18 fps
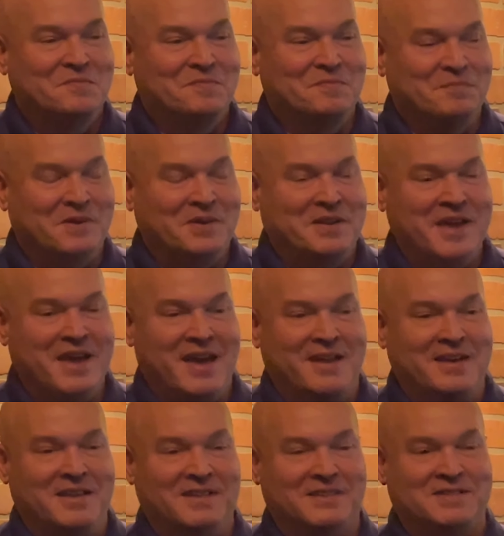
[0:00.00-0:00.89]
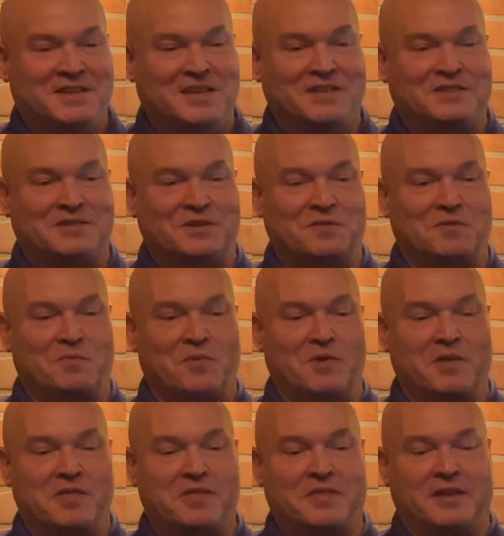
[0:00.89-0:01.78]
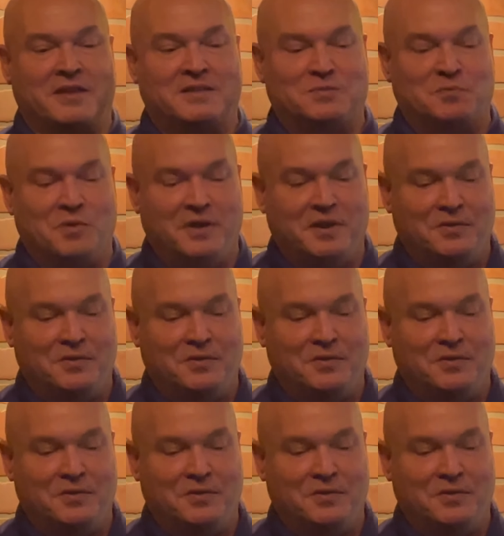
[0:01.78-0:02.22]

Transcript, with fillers: but yeah, it does teach you. Well, it's really